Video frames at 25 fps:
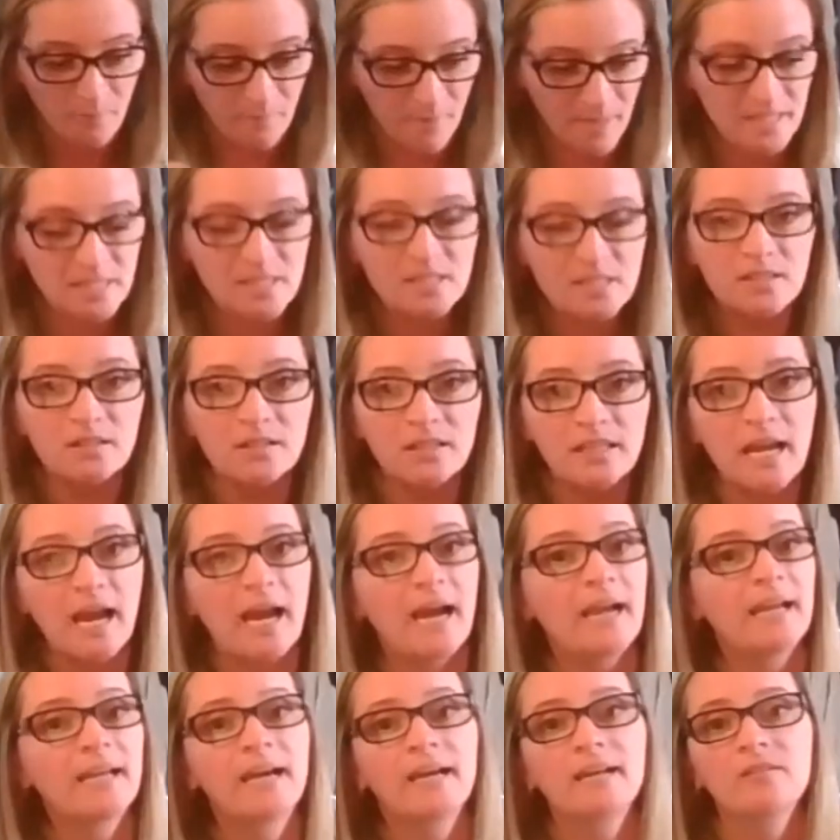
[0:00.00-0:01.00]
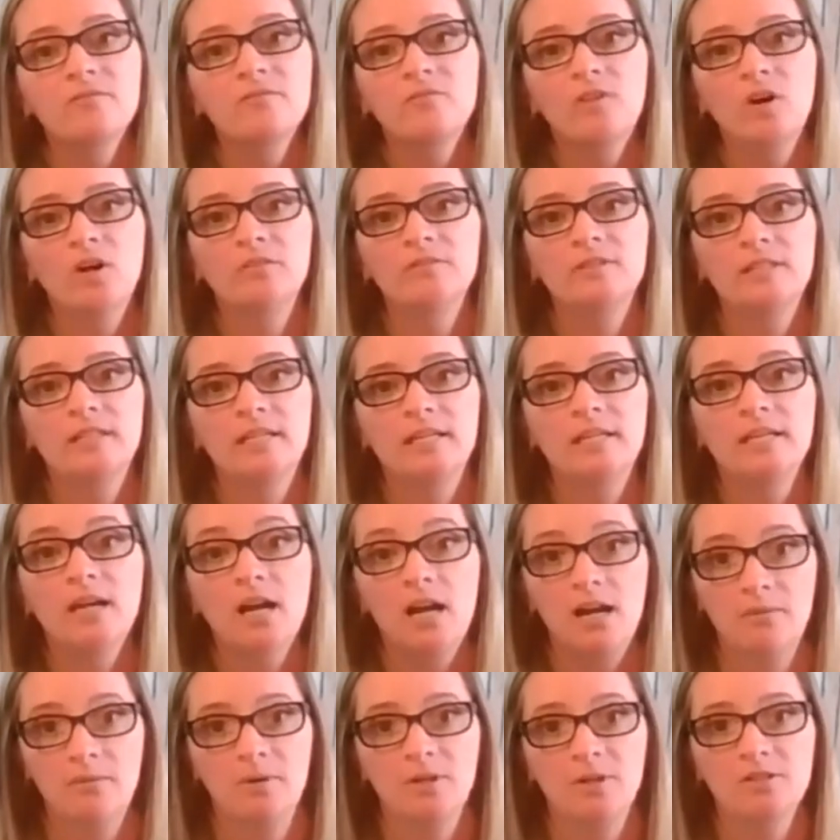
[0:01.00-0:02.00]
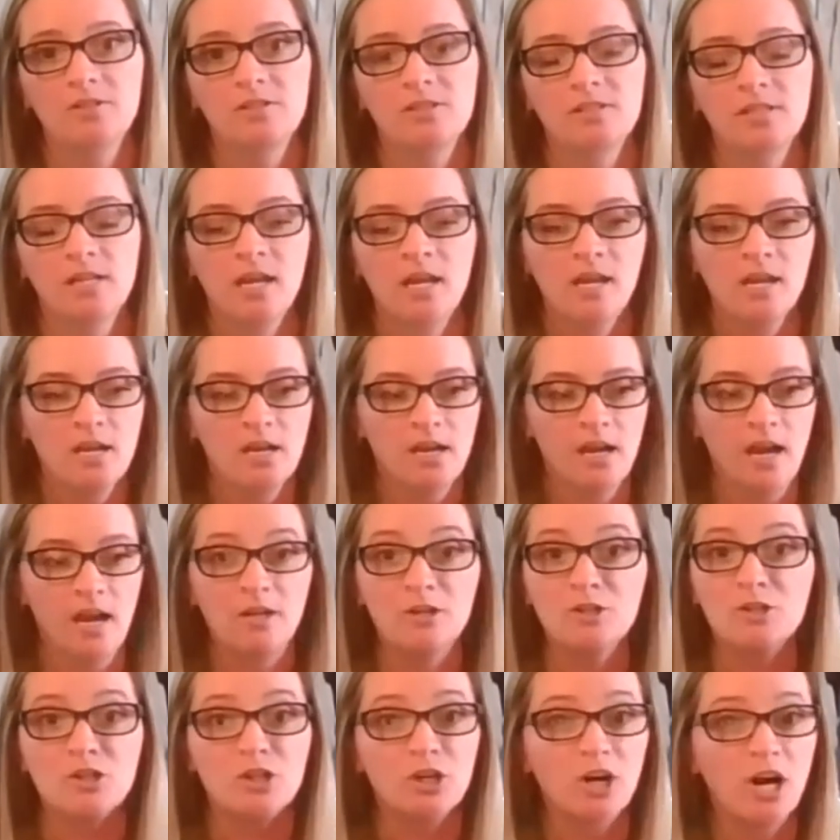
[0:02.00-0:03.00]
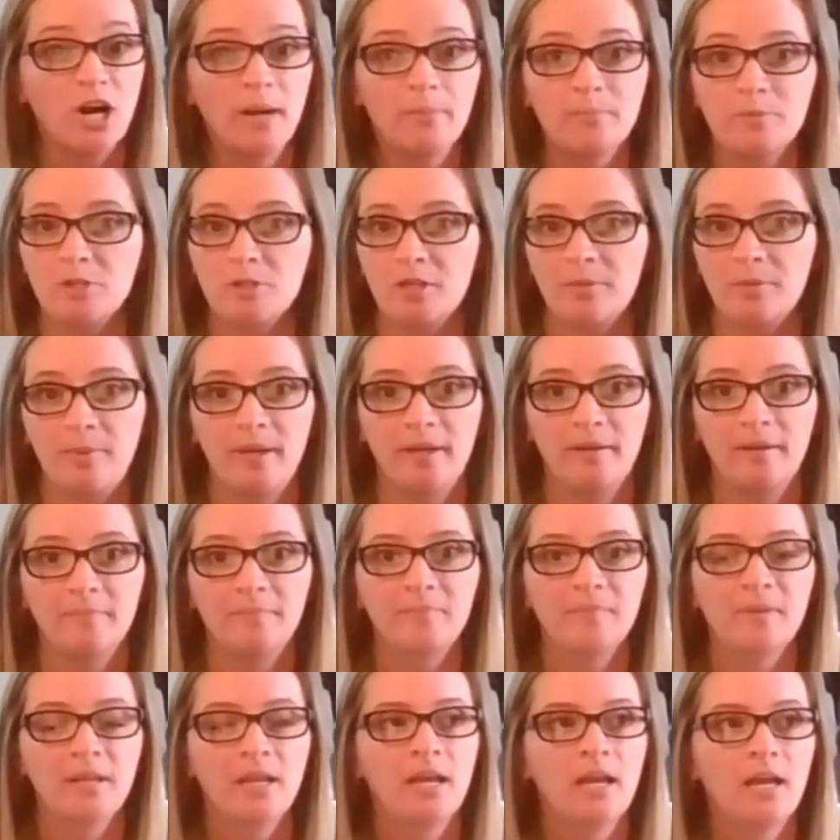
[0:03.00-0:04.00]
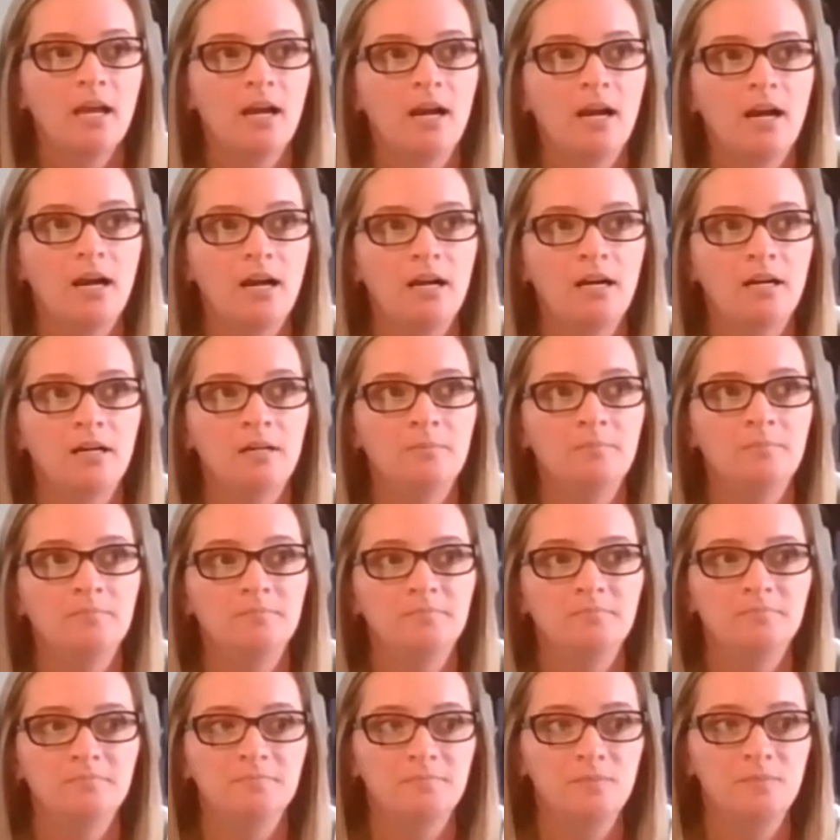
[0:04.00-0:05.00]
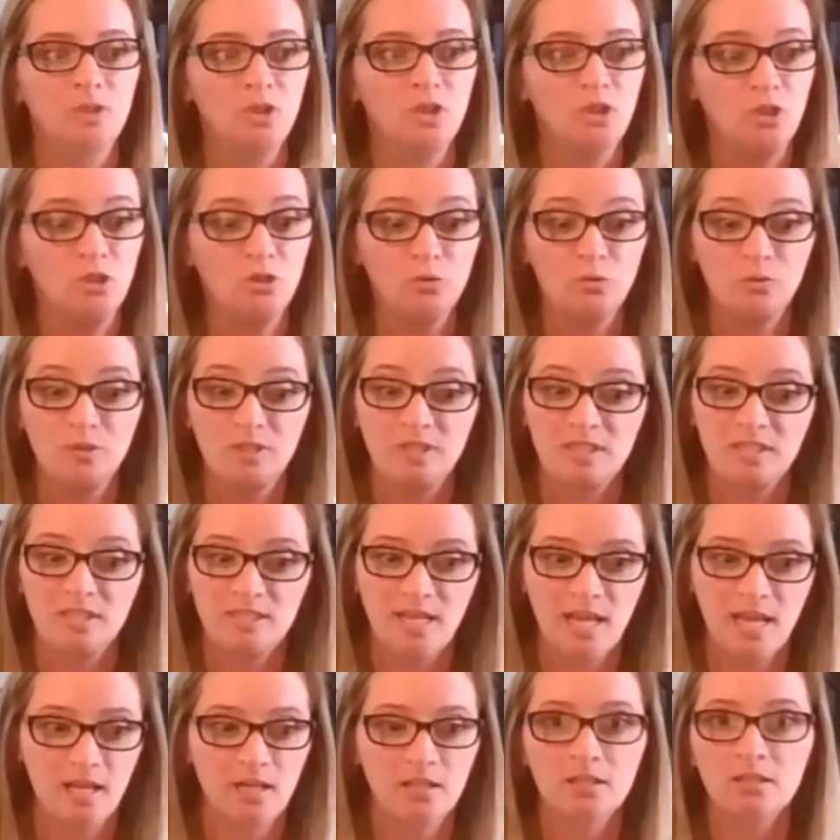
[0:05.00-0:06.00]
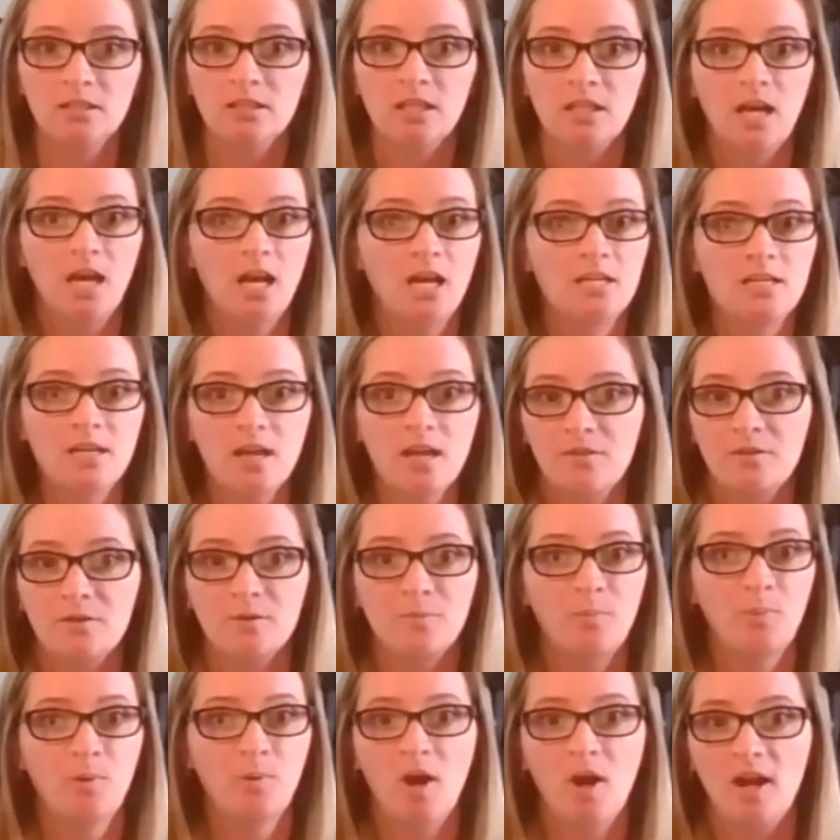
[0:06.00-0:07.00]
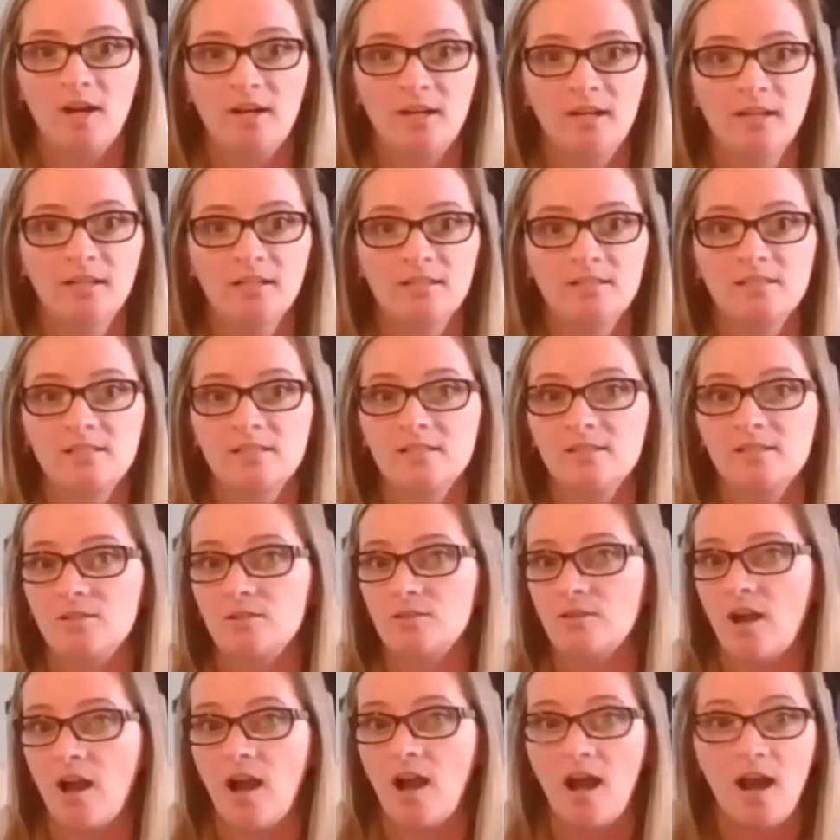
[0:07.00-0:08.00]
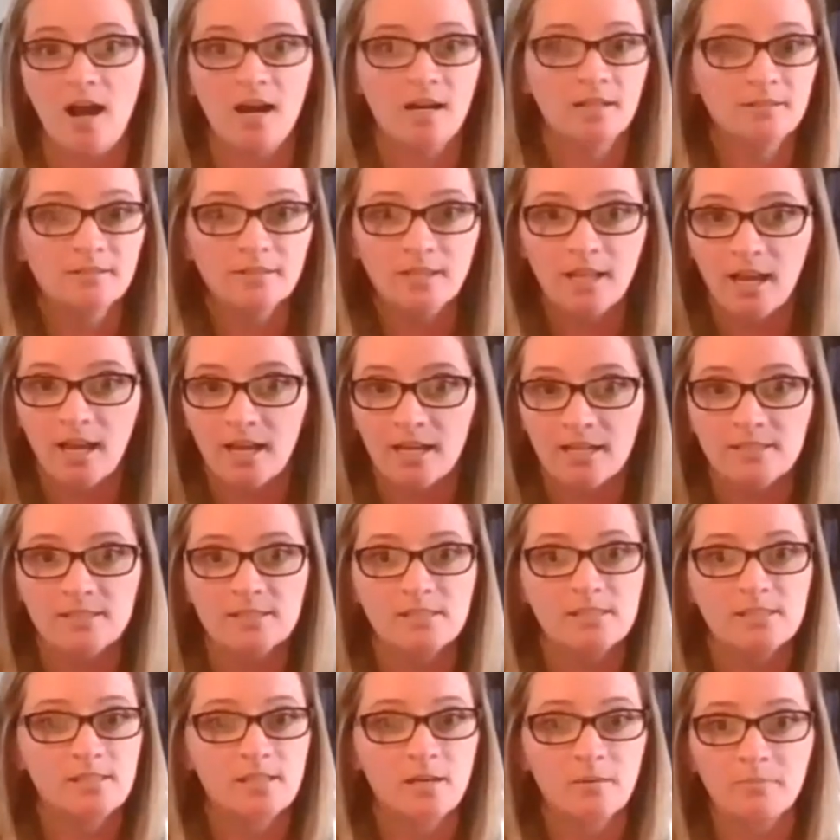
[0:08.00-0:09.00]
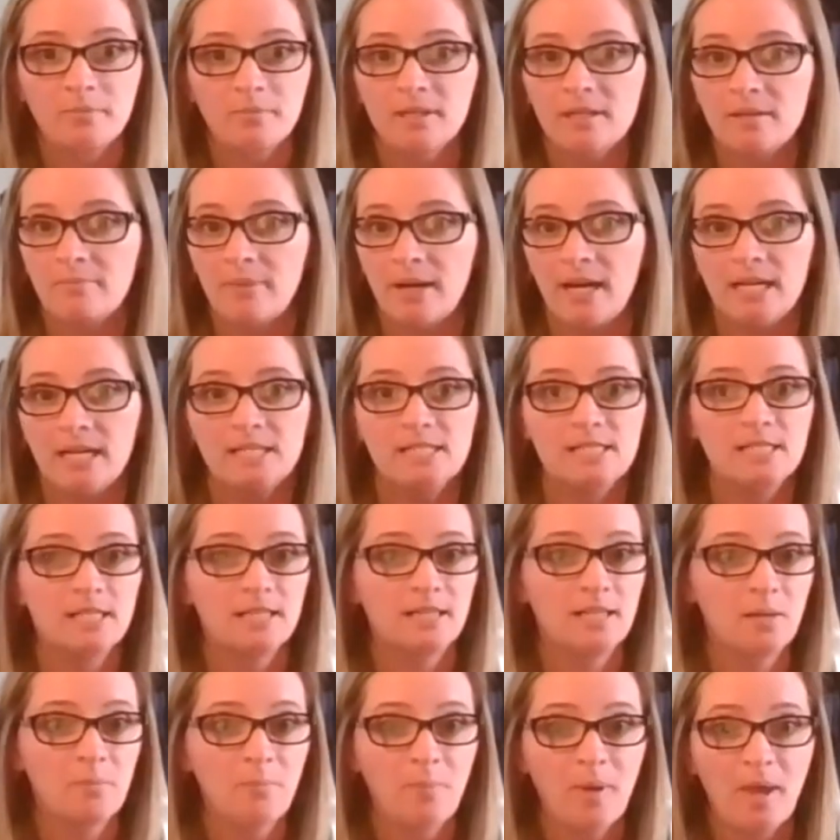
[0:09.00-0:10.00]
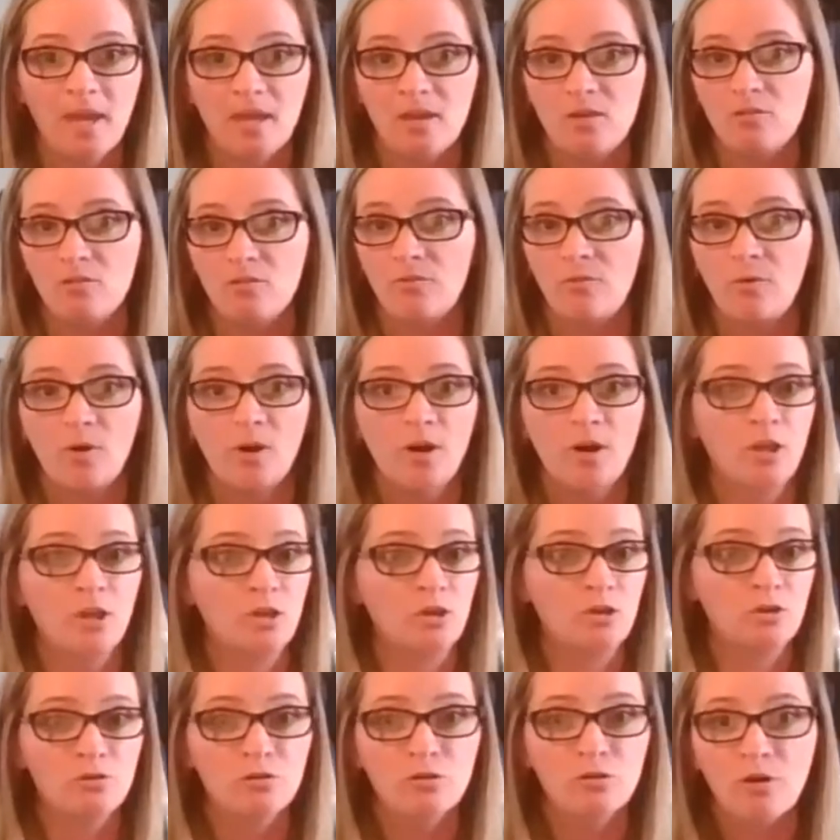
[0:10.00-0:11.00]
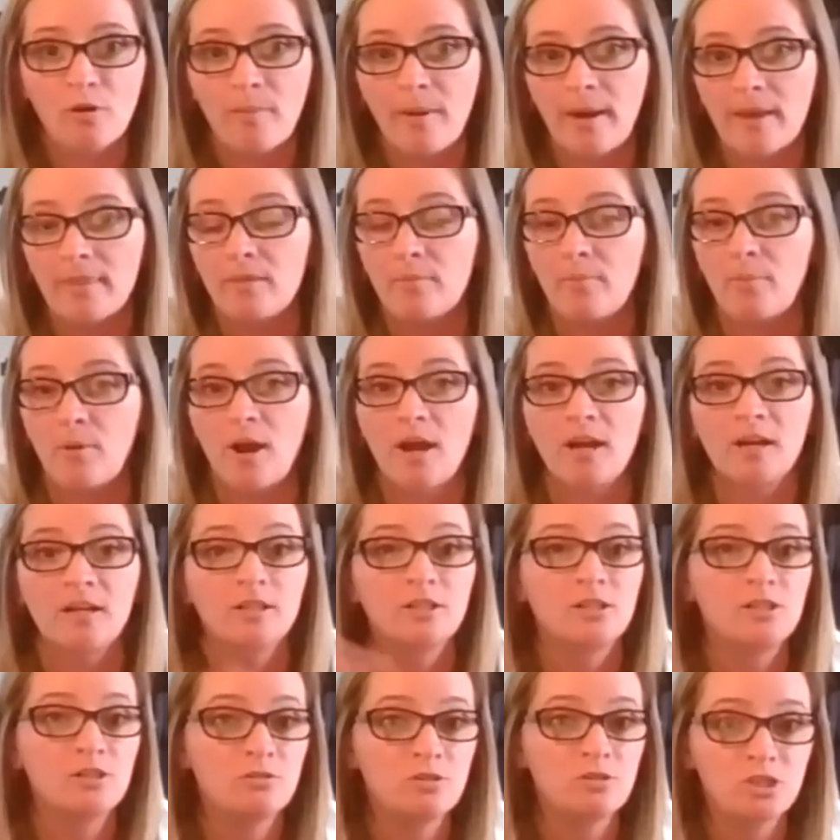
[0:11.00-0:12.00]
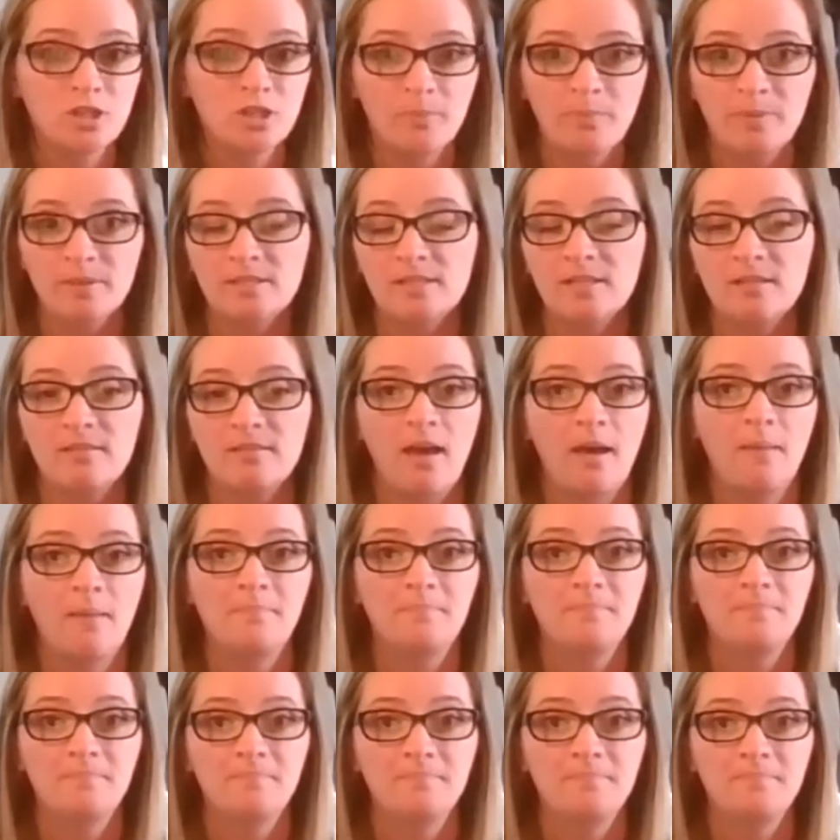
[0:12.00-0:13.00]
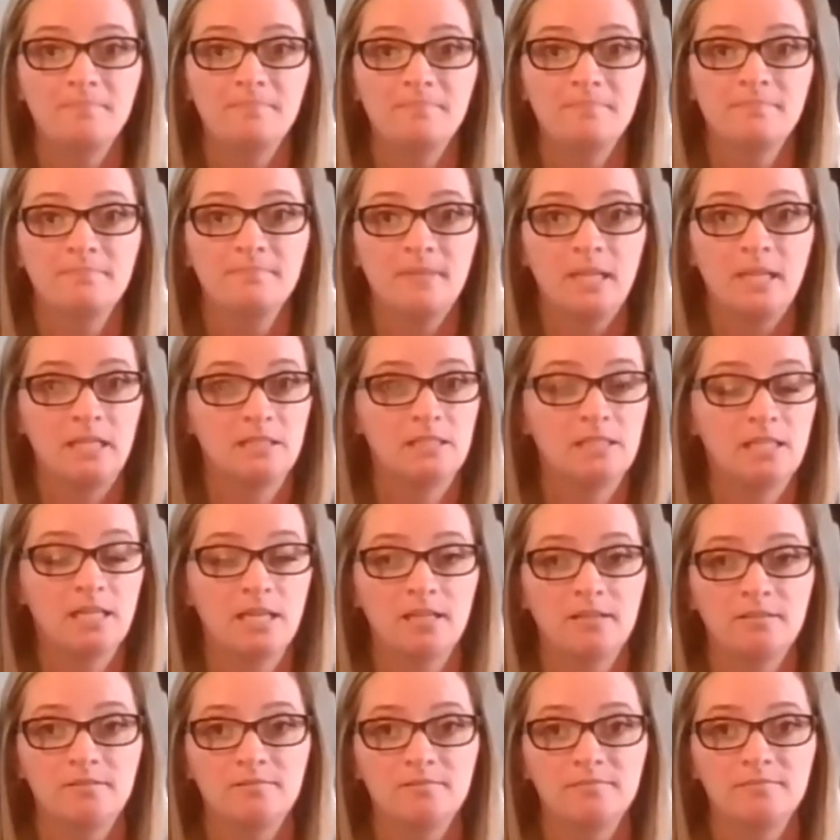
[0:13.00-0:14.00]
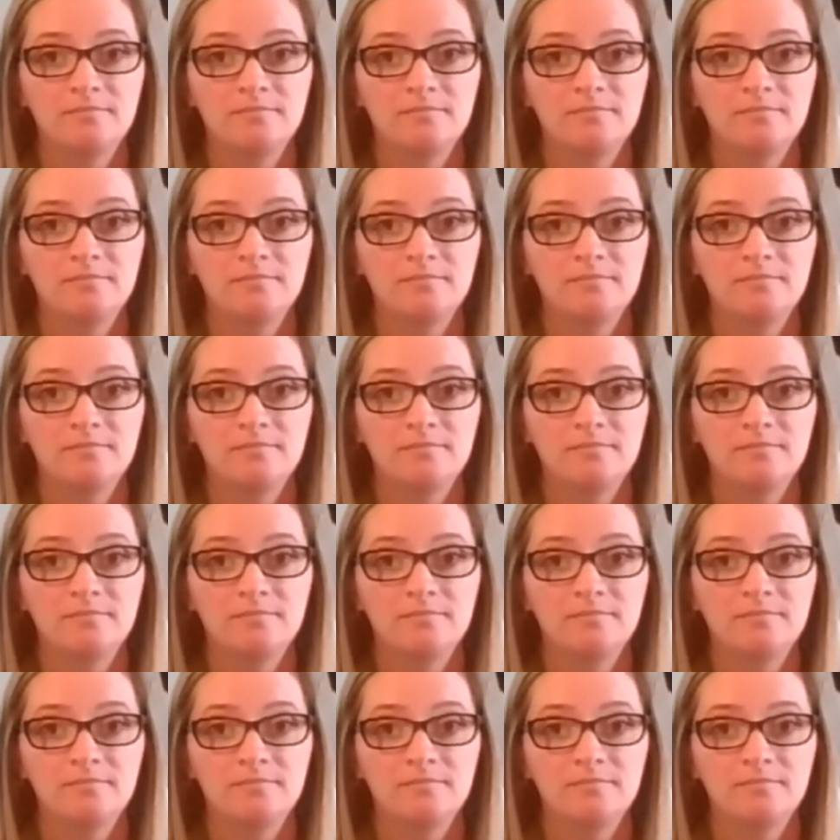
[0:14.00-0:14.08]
Basically, I got involved in e-commerce, drop shipping. You sell another product online, somebody buys it, they pay you for it, you go buy the product, you ship it to them. That's it.